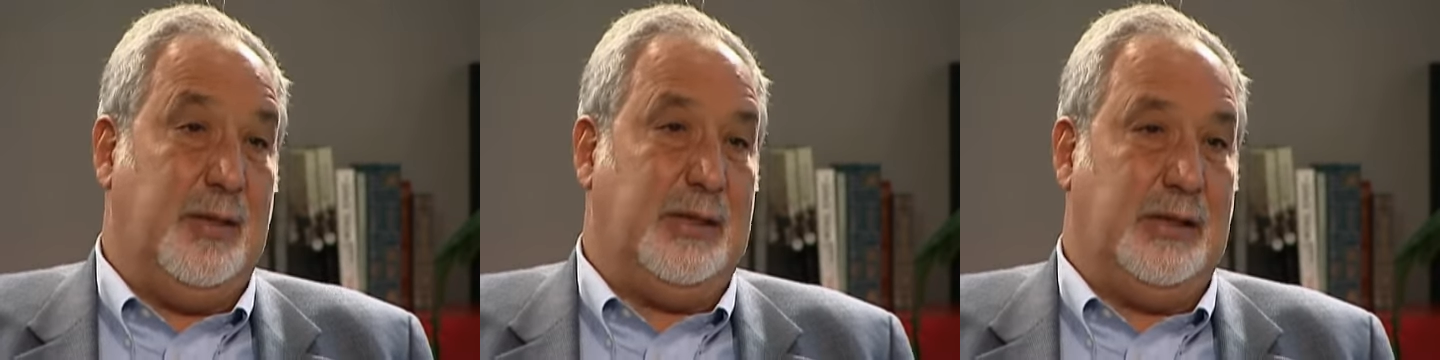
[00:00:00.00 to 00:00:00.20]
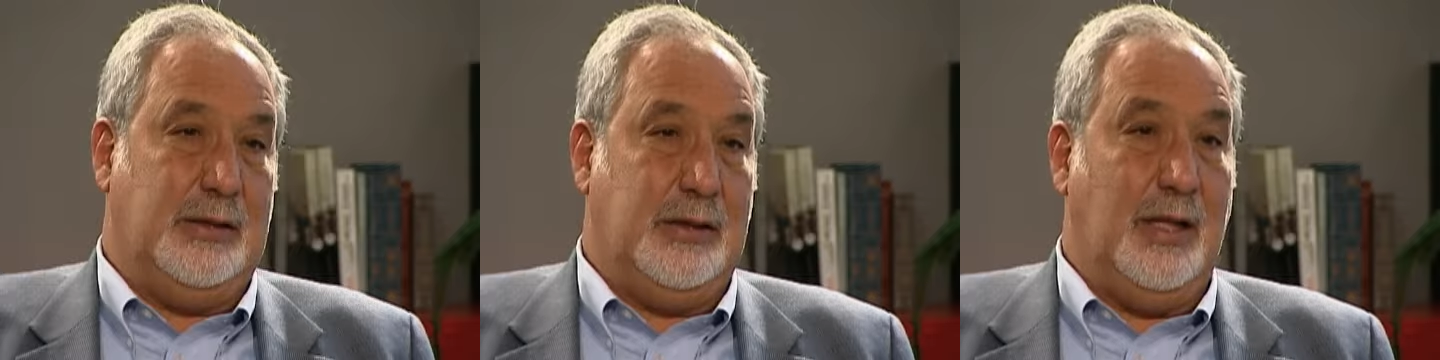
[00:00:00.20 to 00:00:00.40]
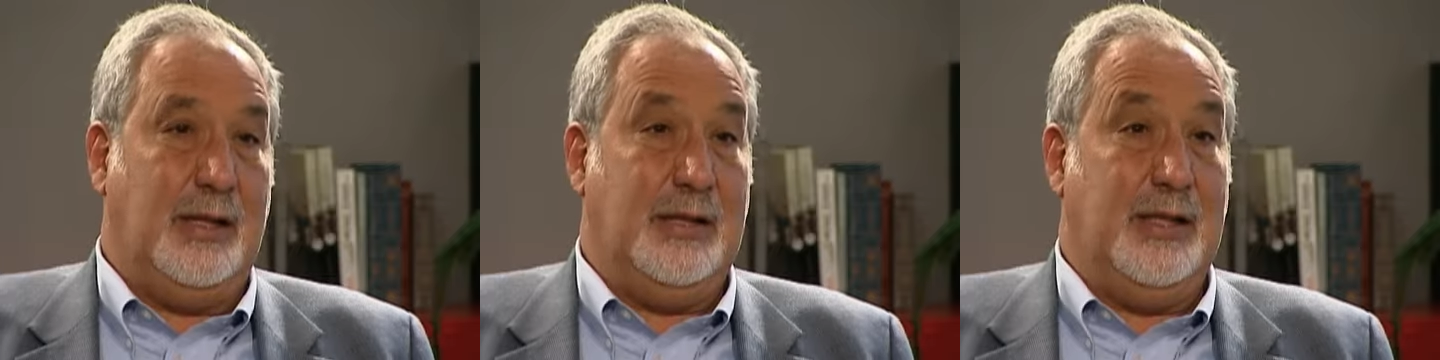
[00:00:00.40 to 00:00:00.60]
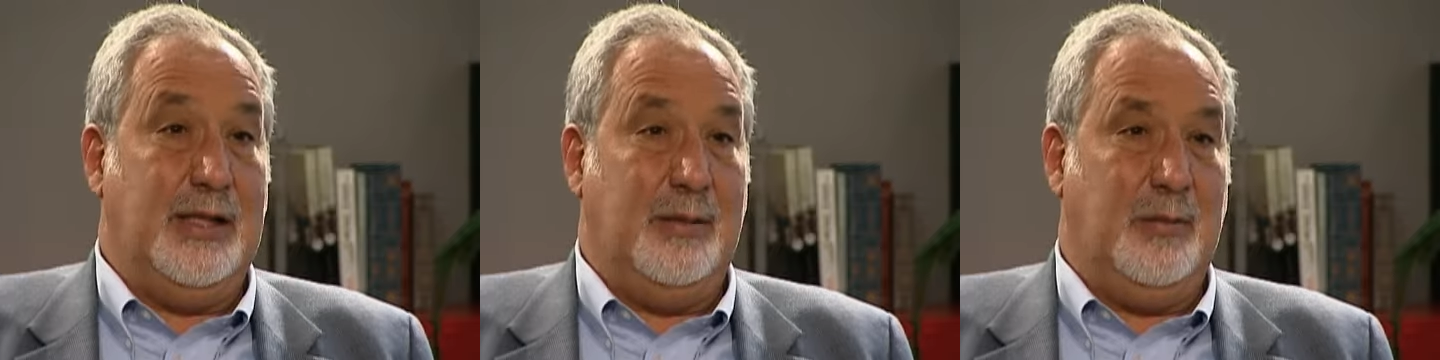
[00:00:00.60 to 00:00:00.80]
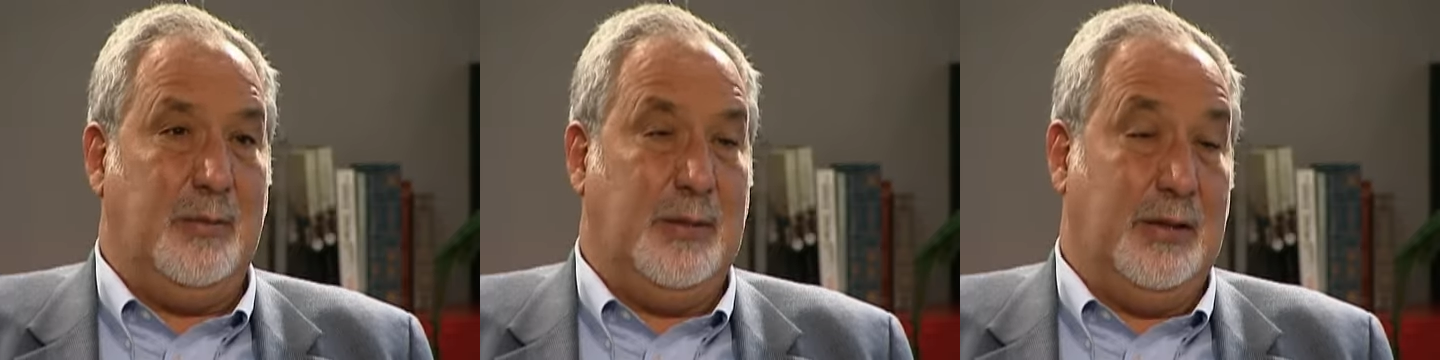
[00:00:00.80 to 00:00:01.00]
be able to talk to
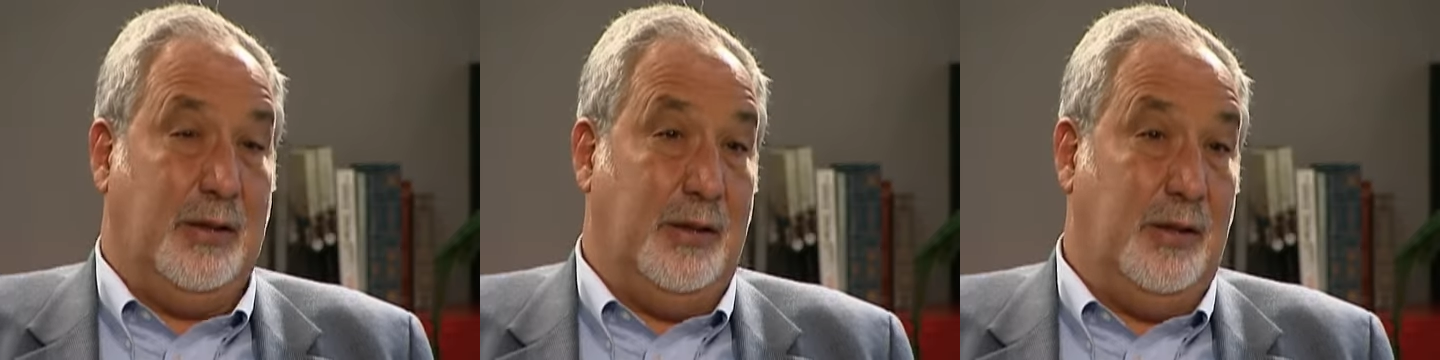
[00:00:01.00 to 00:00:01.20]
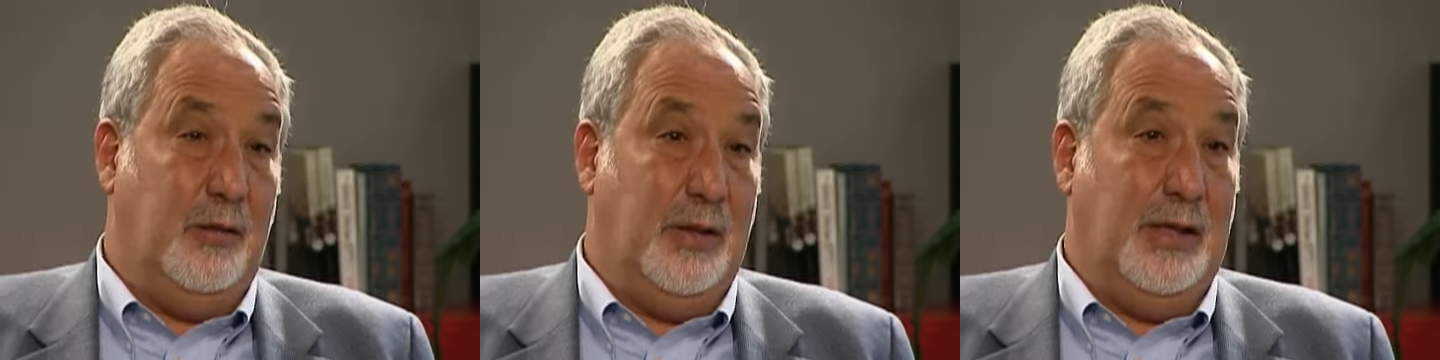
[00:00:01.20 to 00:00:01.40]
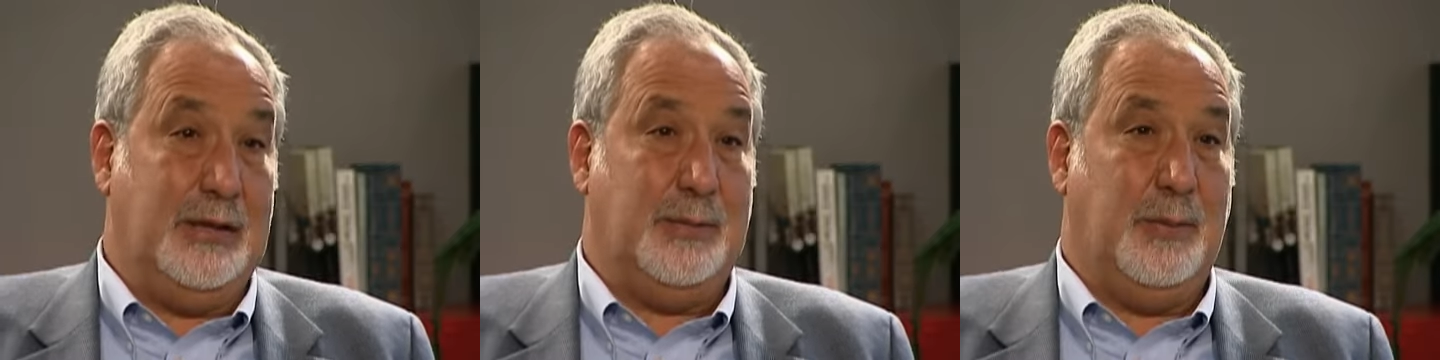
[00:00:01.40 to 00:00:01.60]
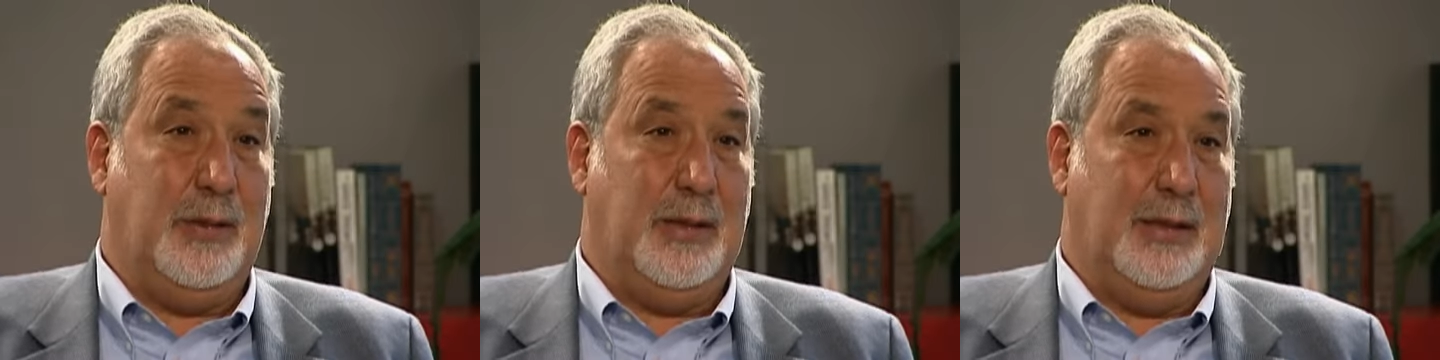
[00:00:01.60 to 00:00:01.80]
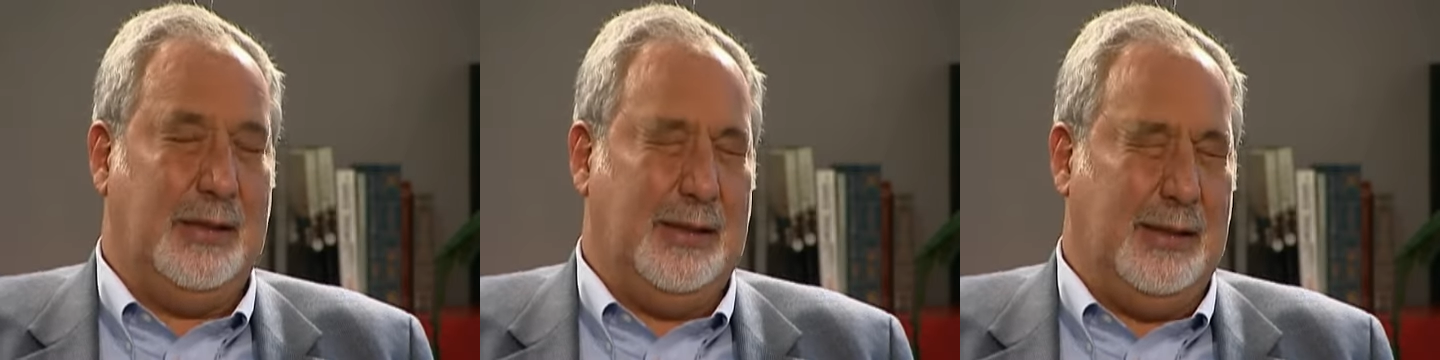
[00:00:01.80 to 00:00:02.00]
them about the new
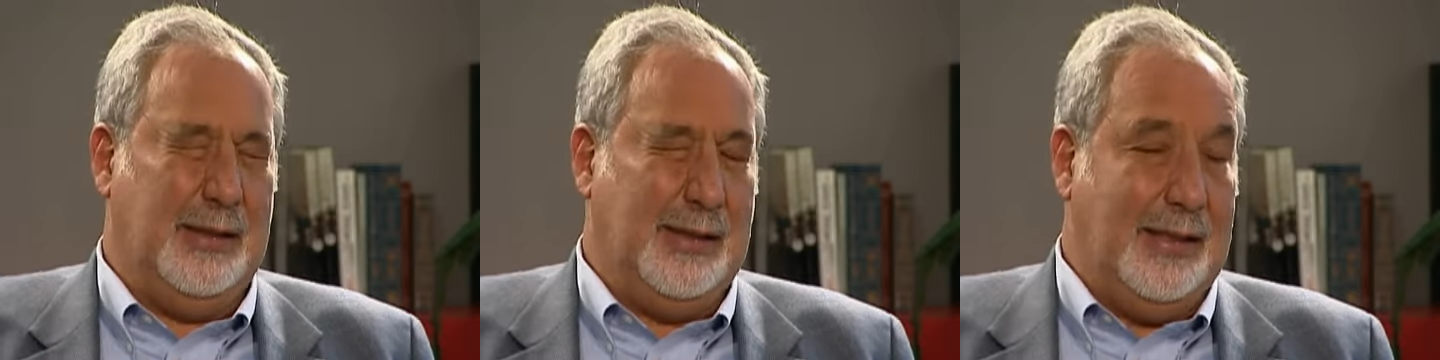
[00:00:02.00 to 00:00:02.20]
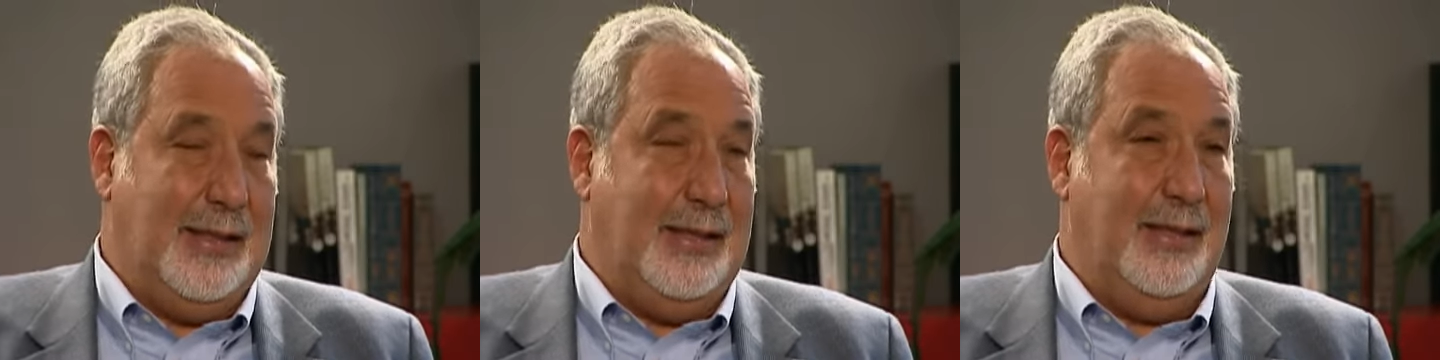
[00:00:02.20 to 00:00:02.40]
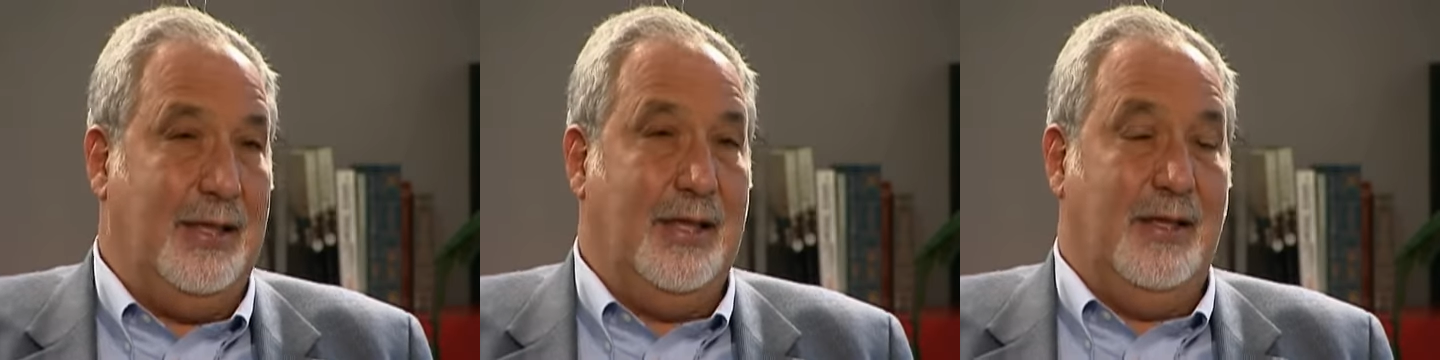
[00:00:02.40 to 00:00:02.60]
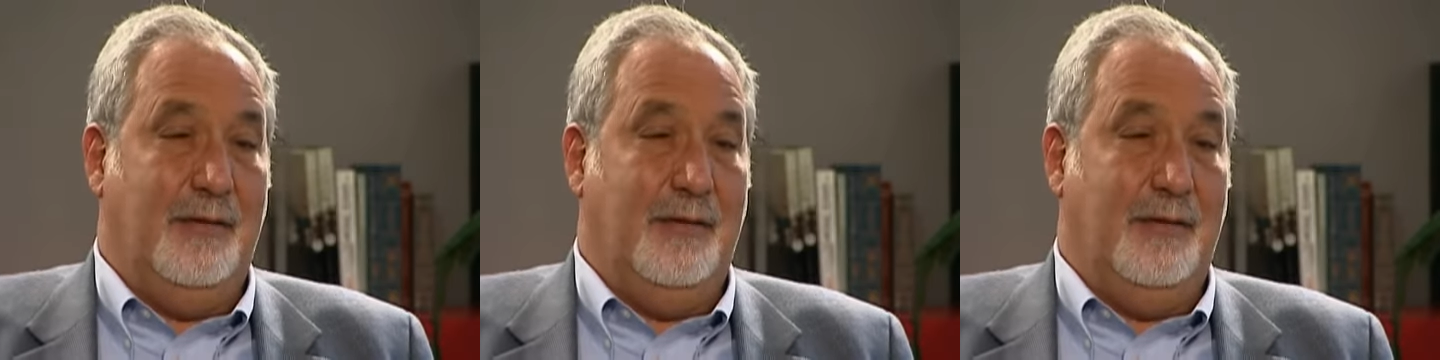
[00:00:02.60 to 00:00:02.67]
hospital at the Glen,